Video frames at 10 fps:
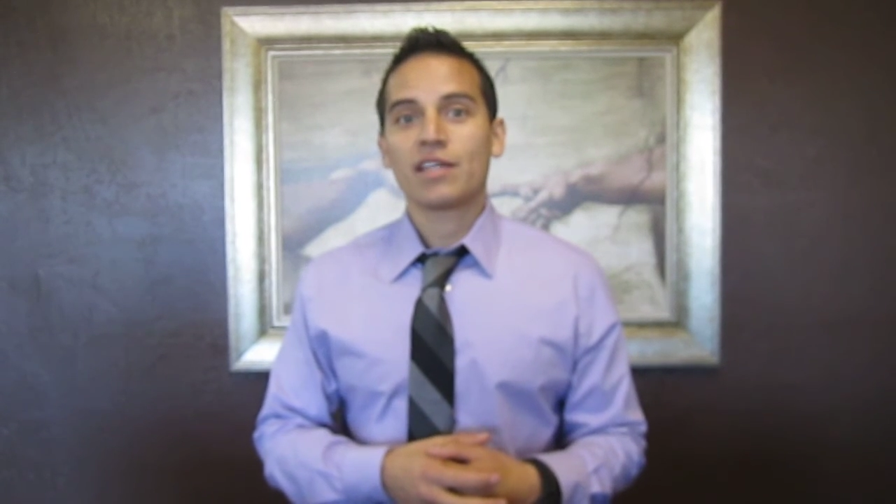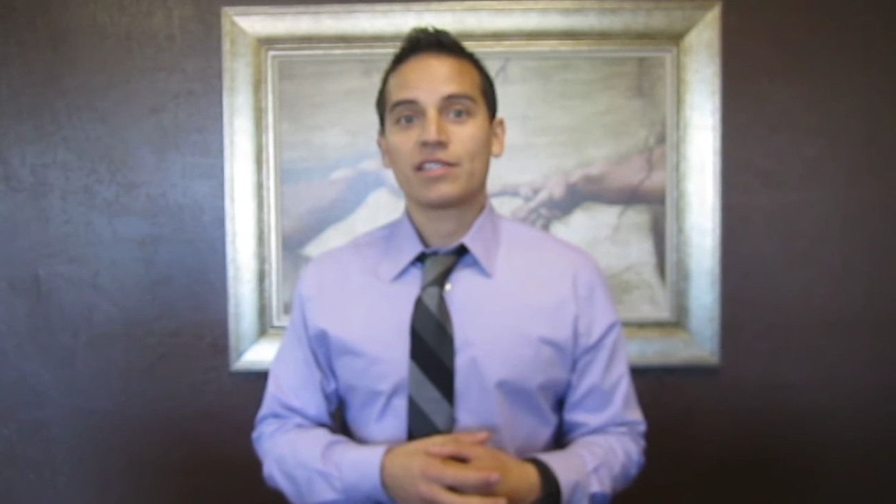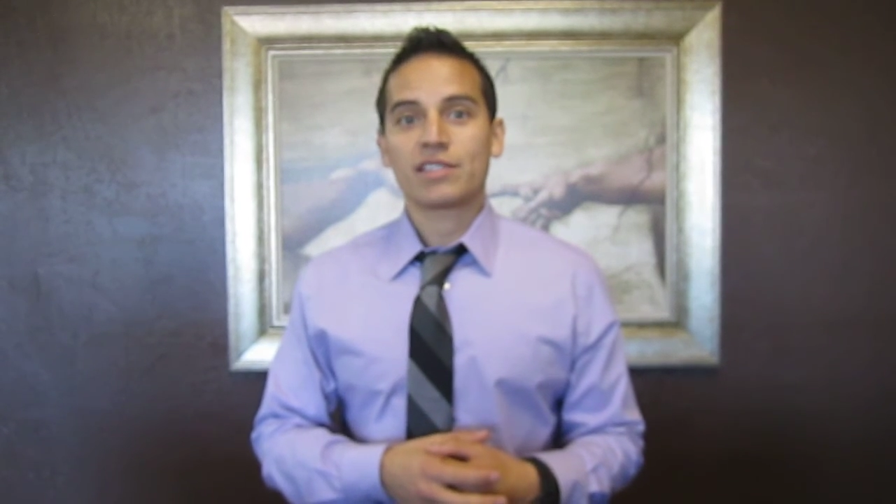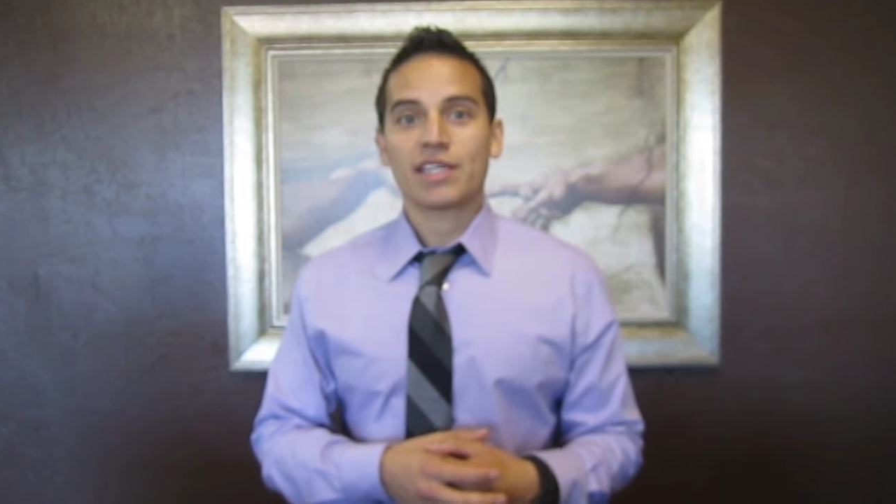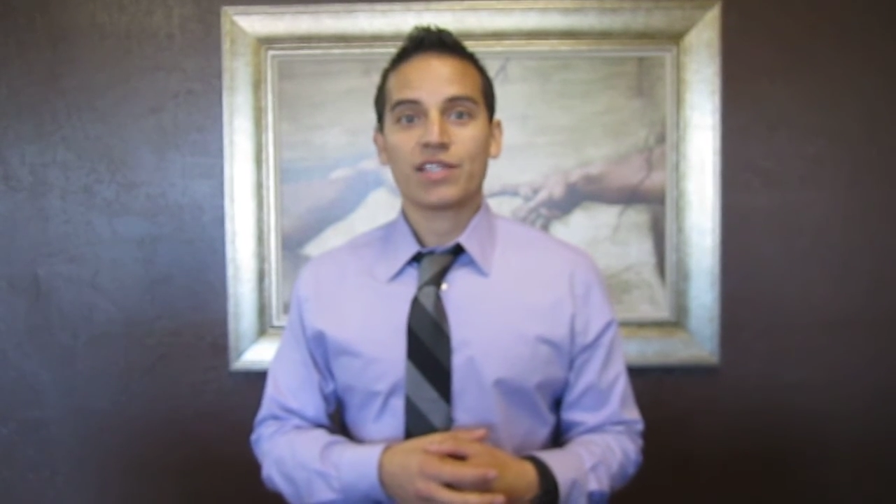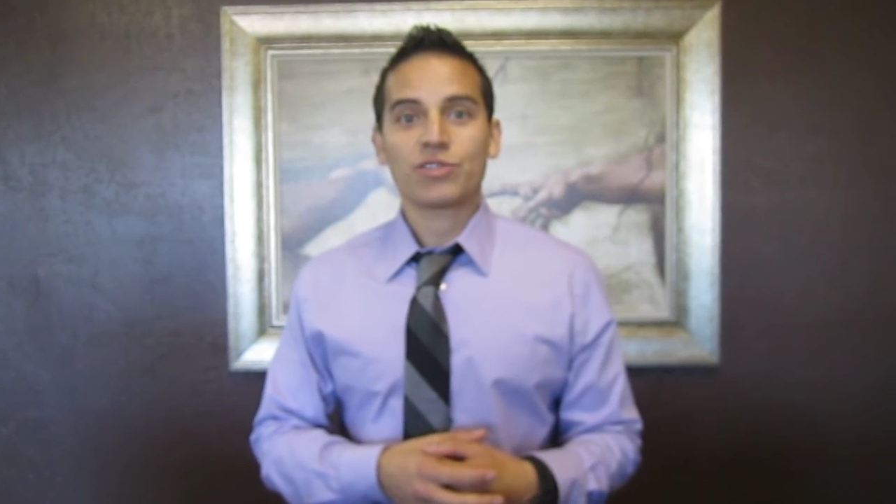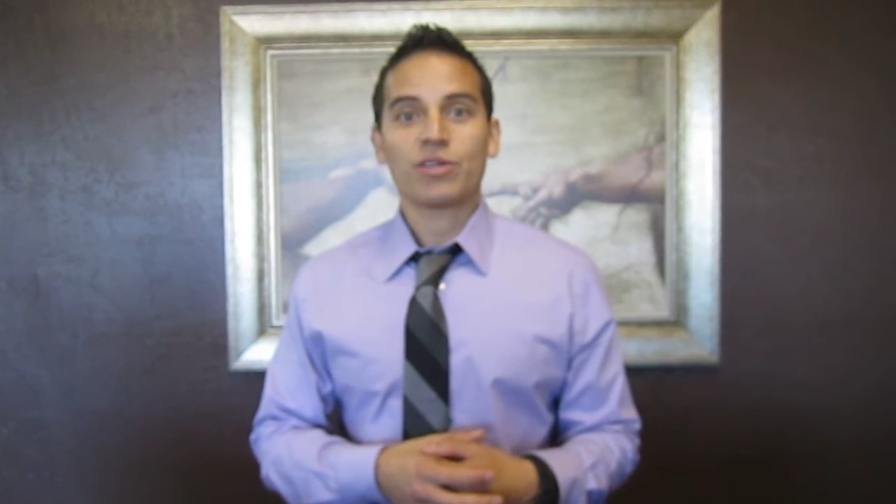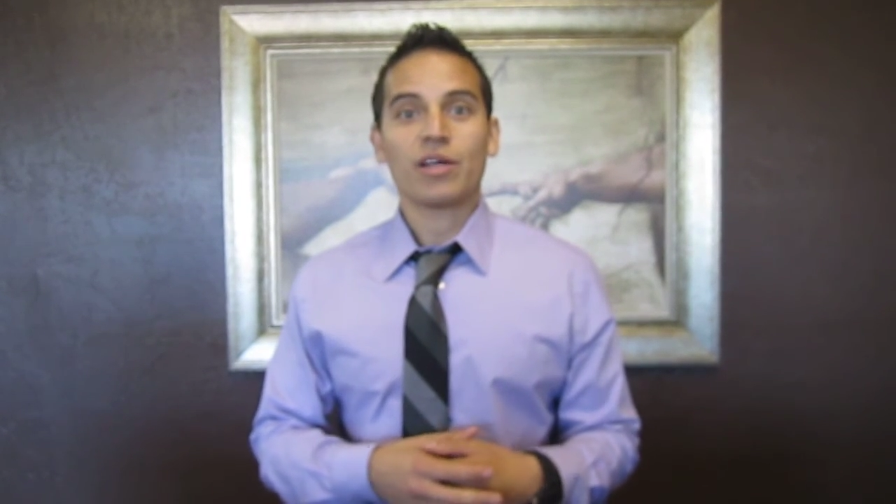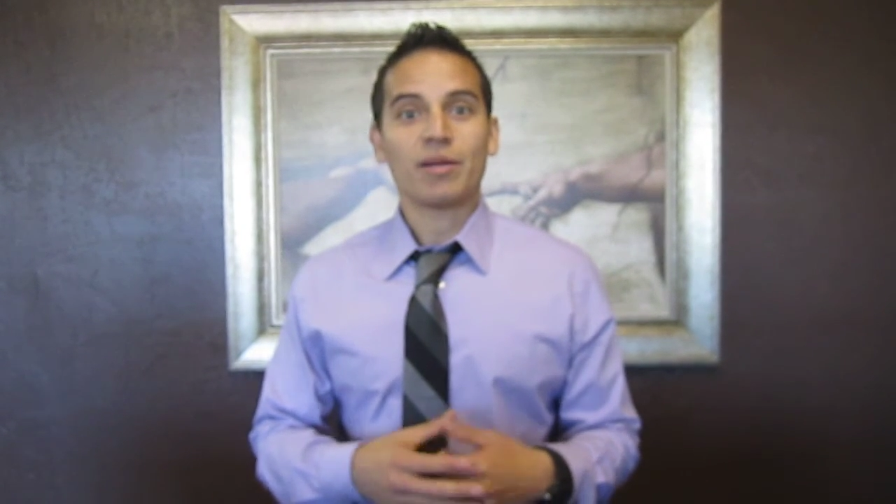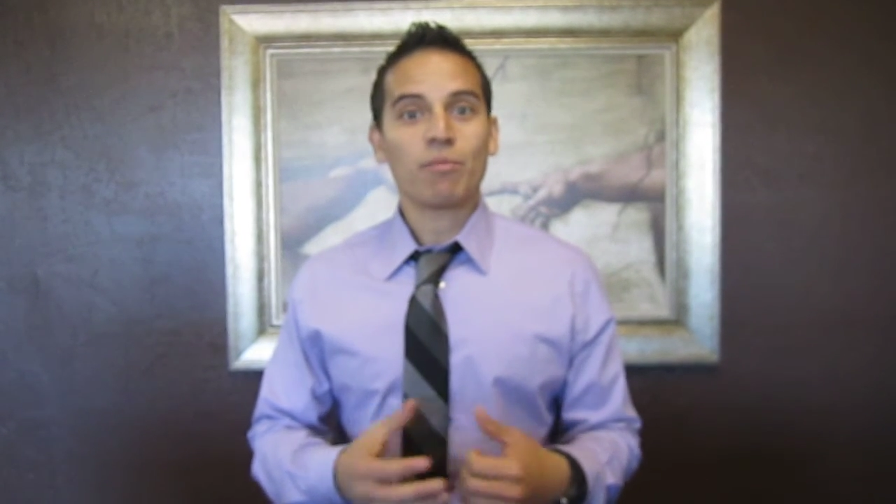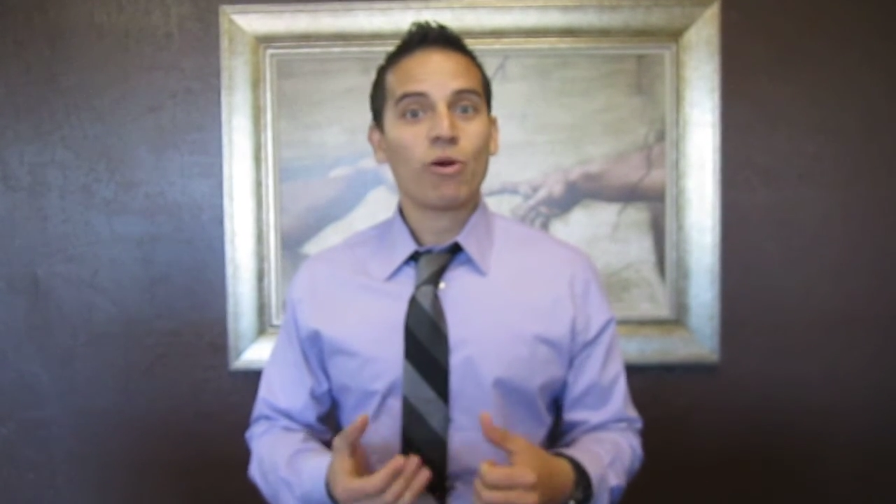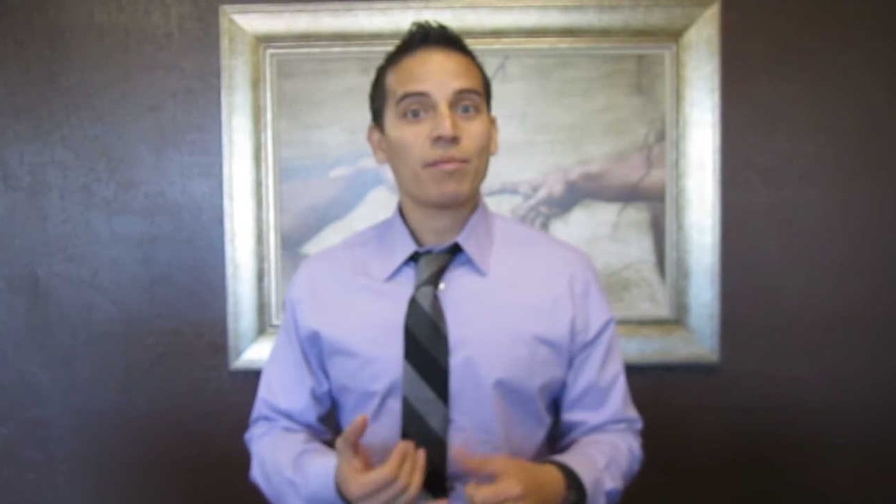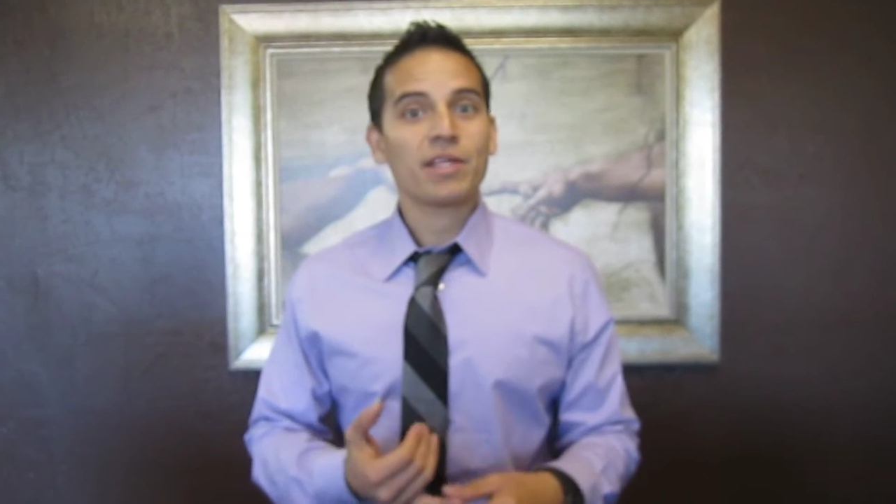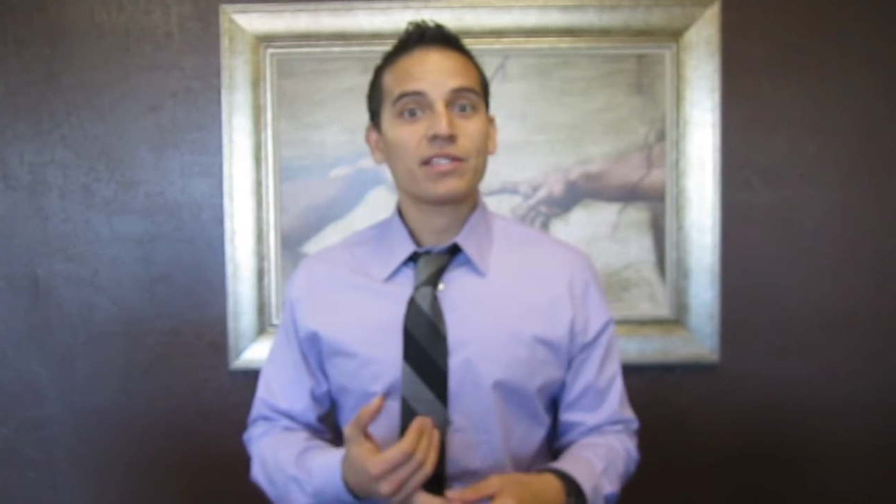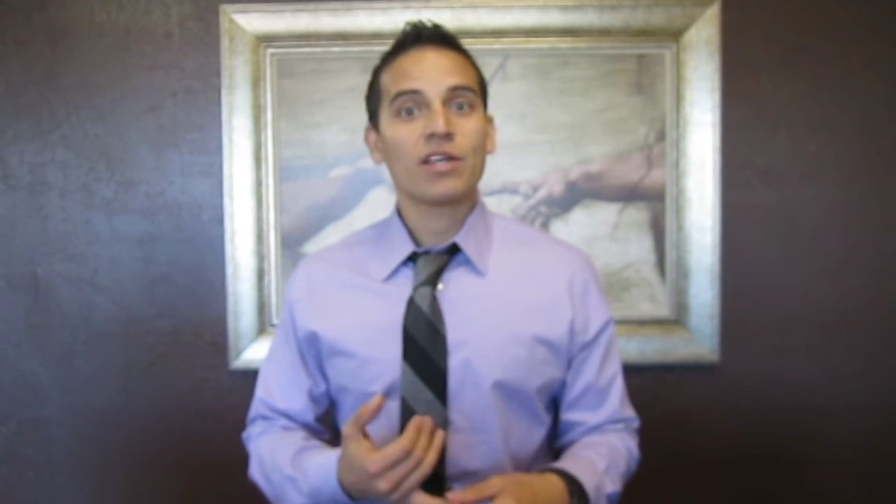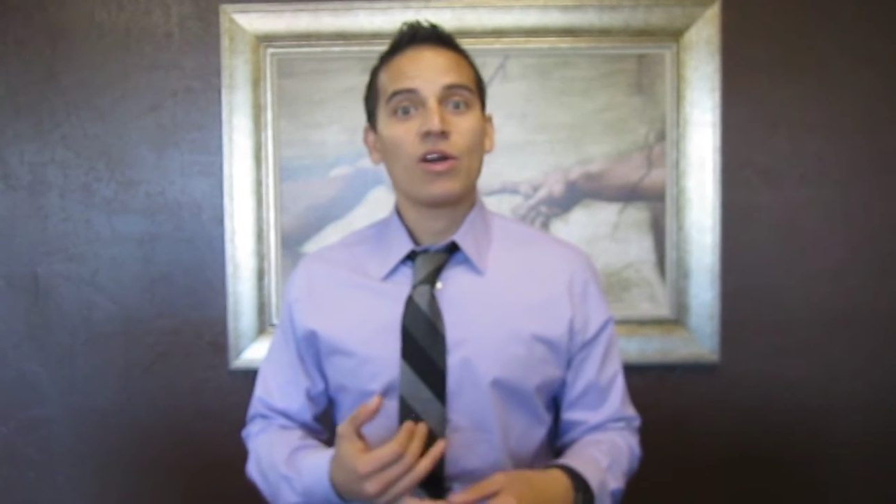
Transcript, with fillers: to schedule an appointment